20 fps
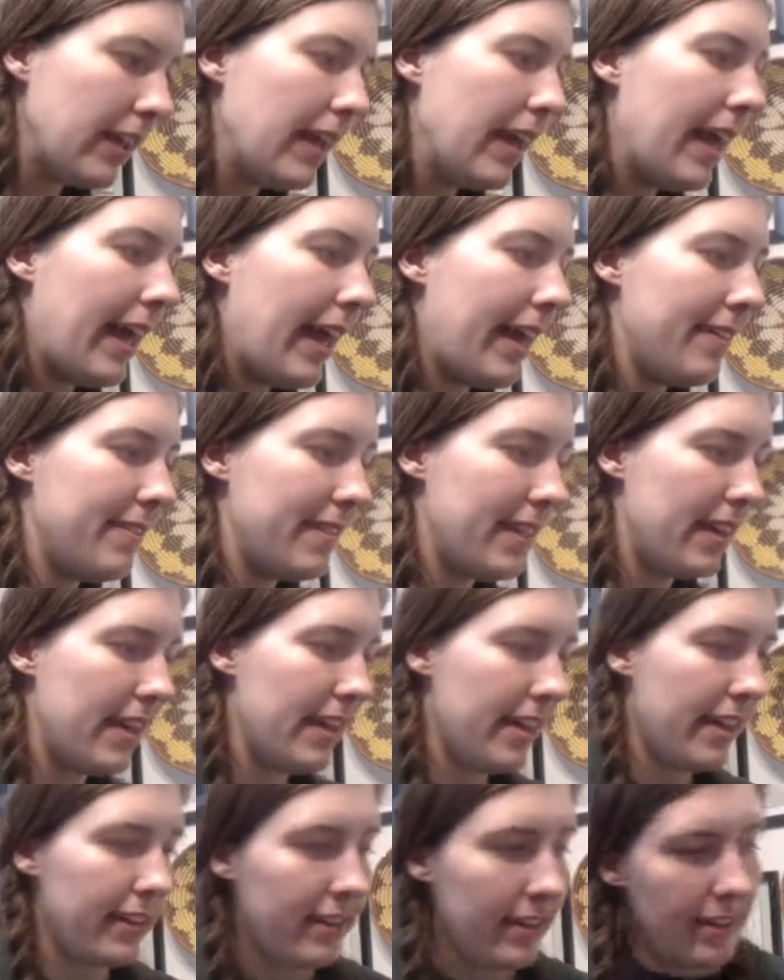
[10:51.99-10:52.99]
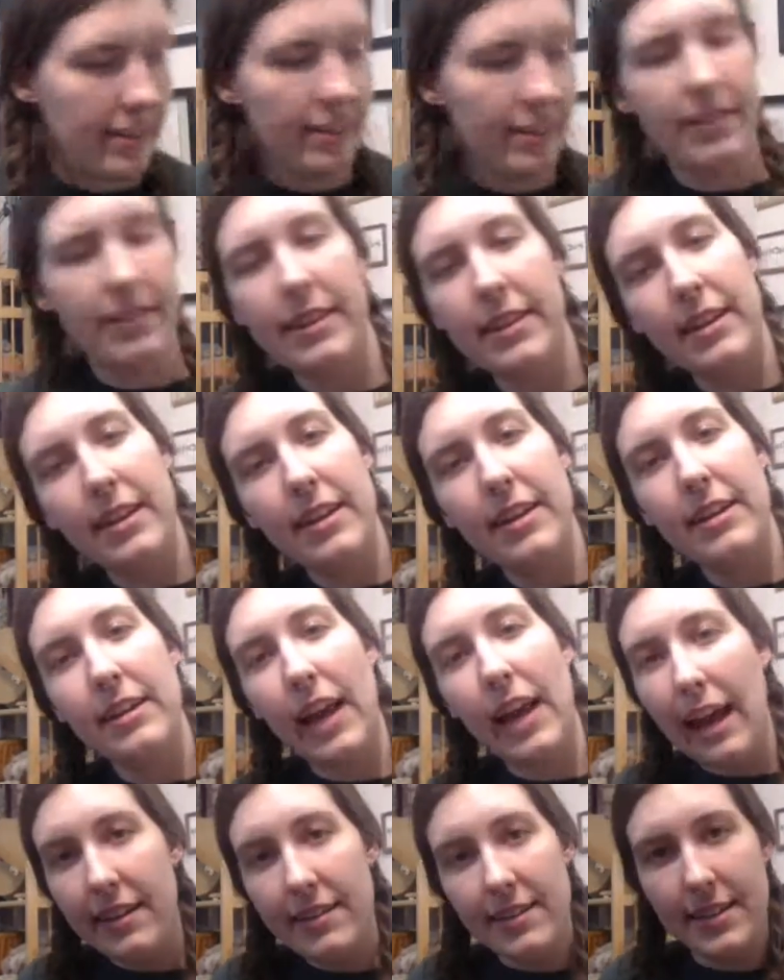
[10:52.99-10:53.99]
And then the
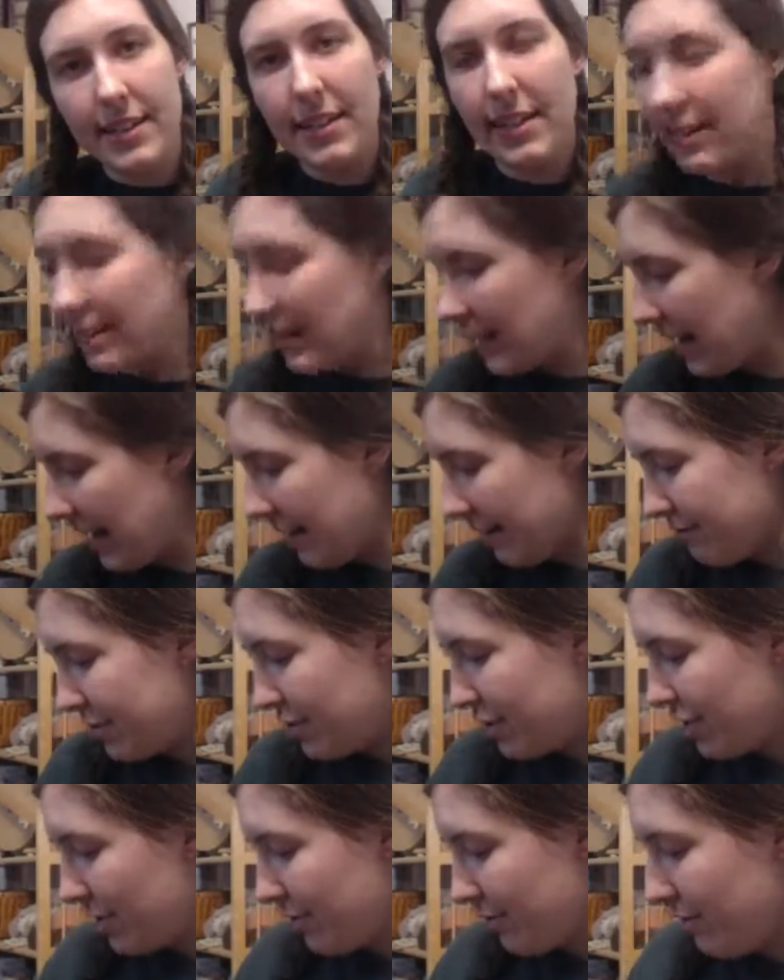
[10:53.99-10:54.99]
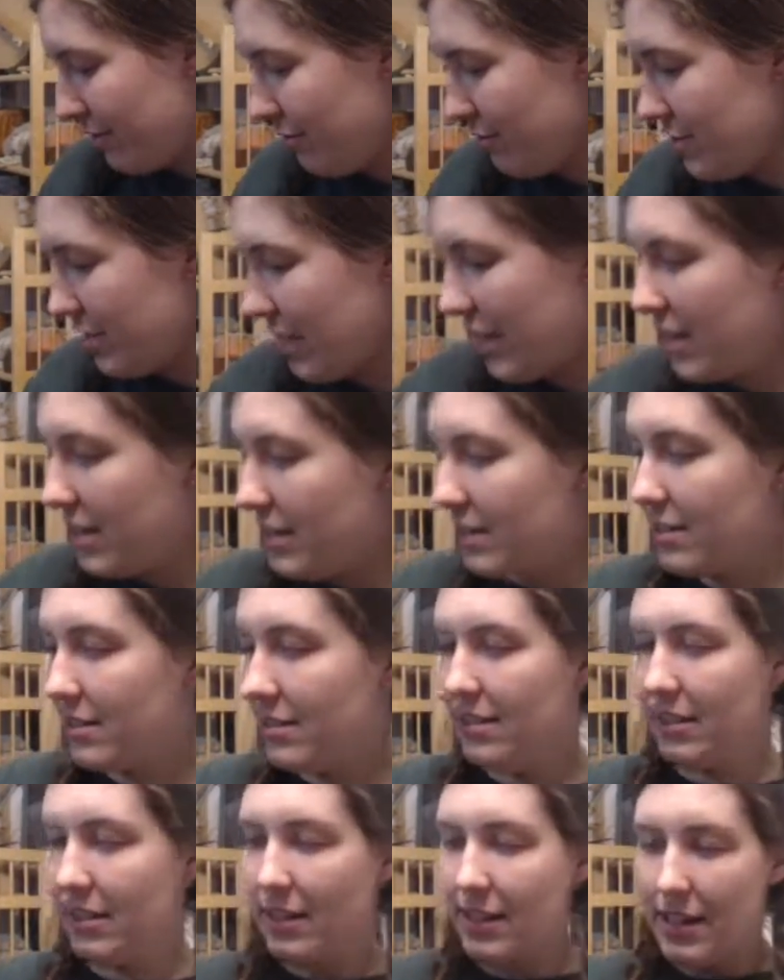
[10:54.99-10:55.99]
last thing that I have to share with you tonight
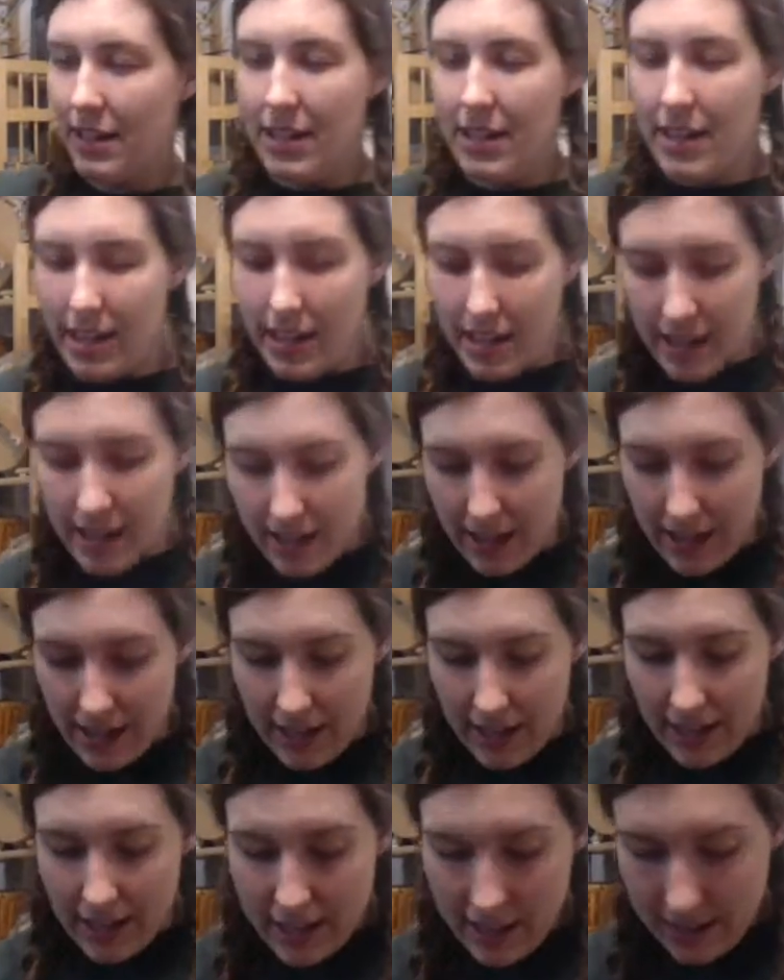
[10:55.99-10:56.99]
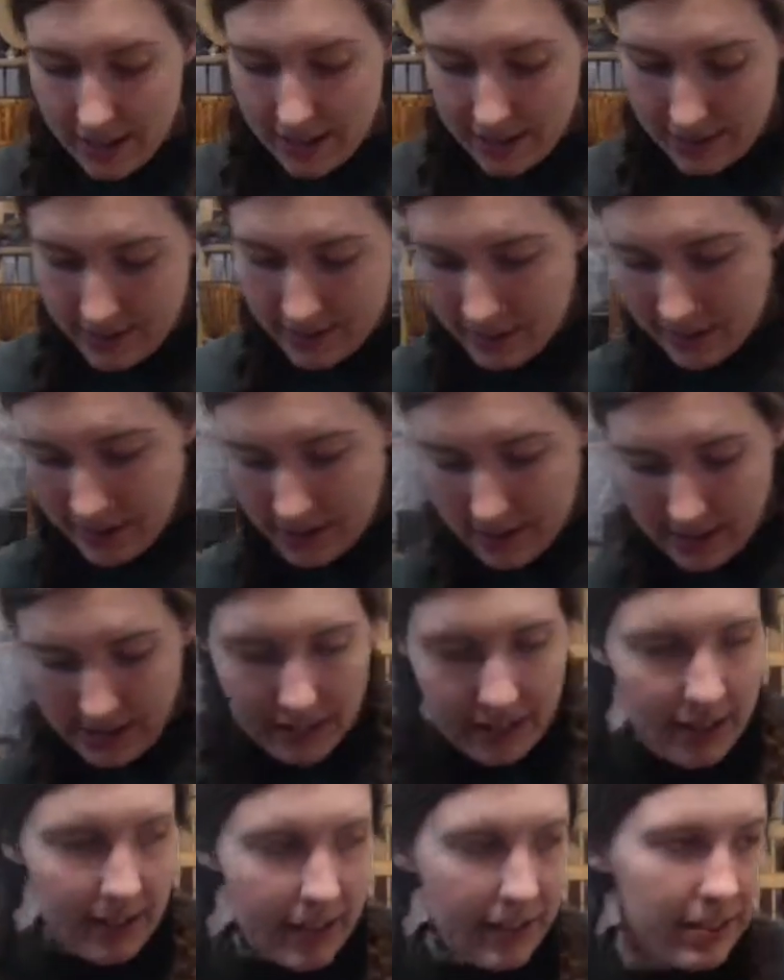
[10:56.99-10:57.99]
is the
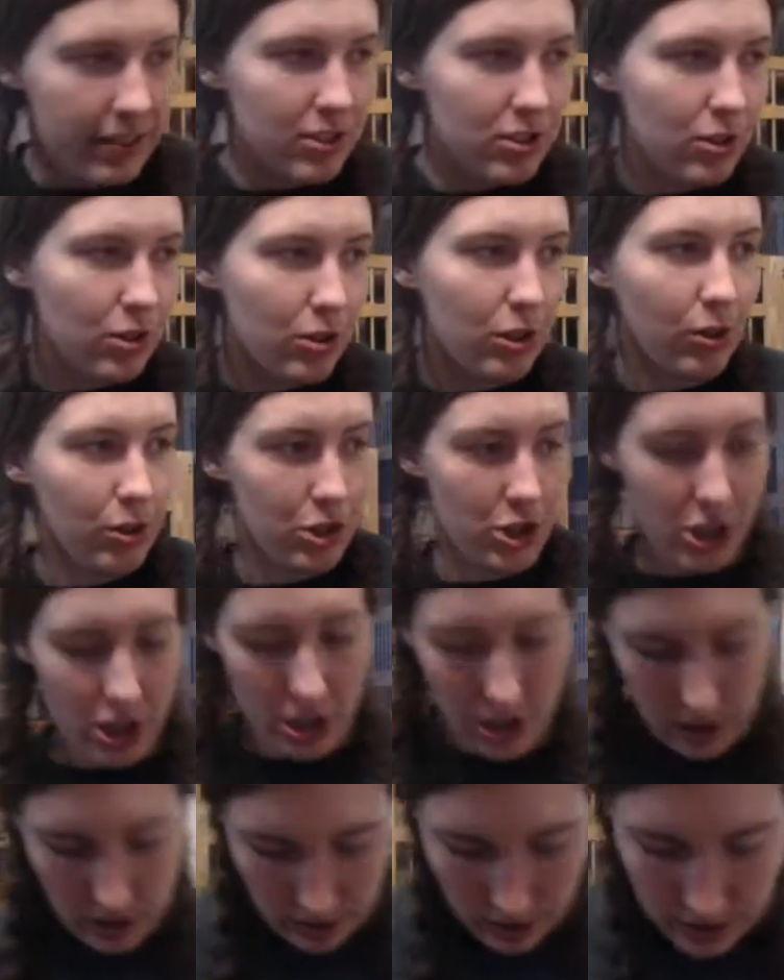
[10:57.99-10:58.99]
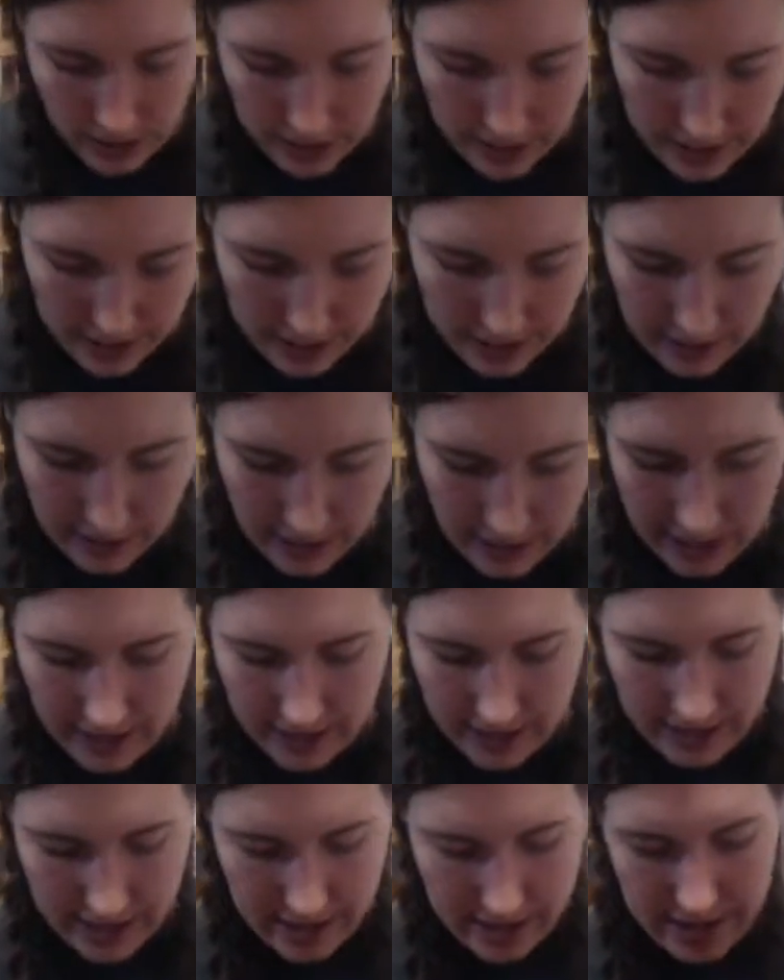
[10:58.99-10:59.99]
circle shawl that
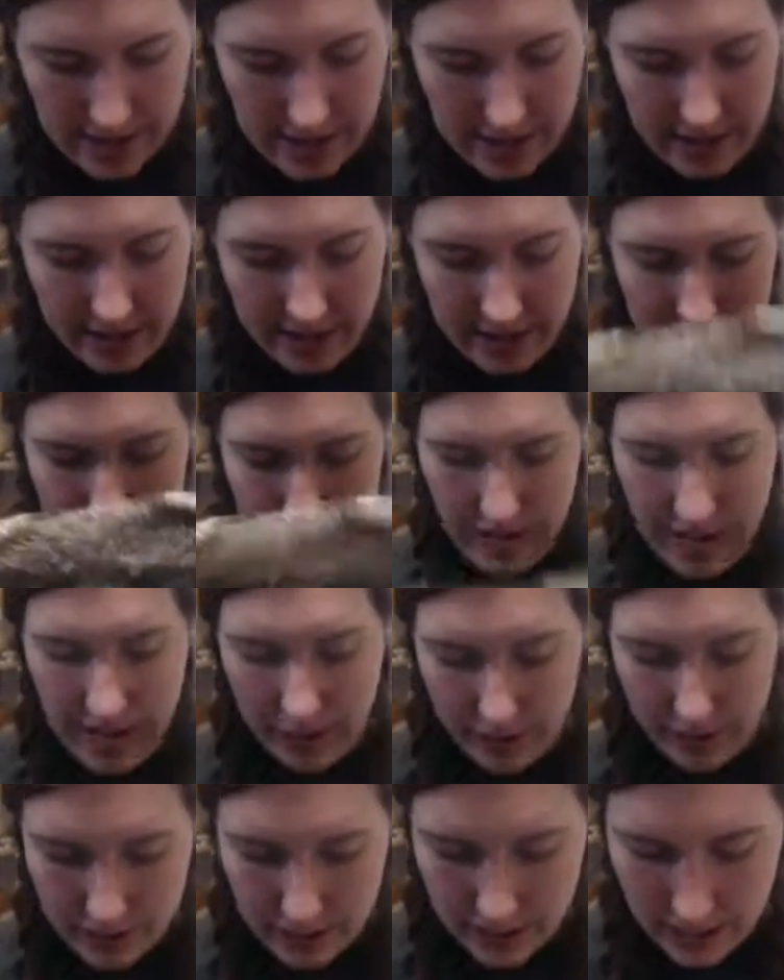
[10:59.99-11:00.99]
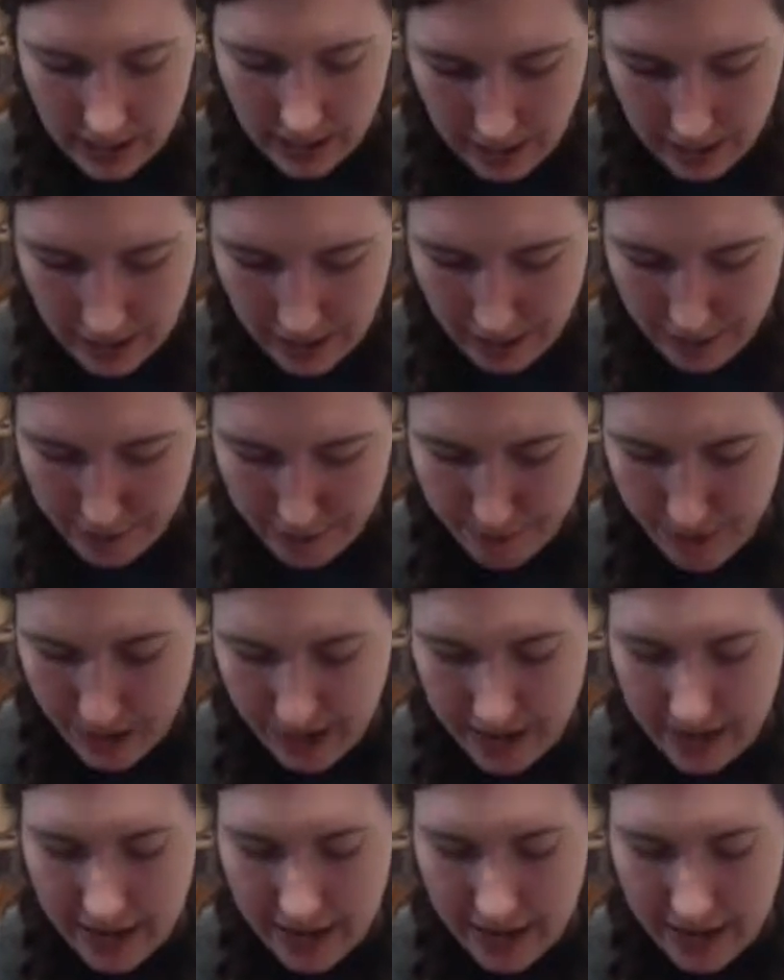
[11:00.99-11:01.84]
I knit out of my hand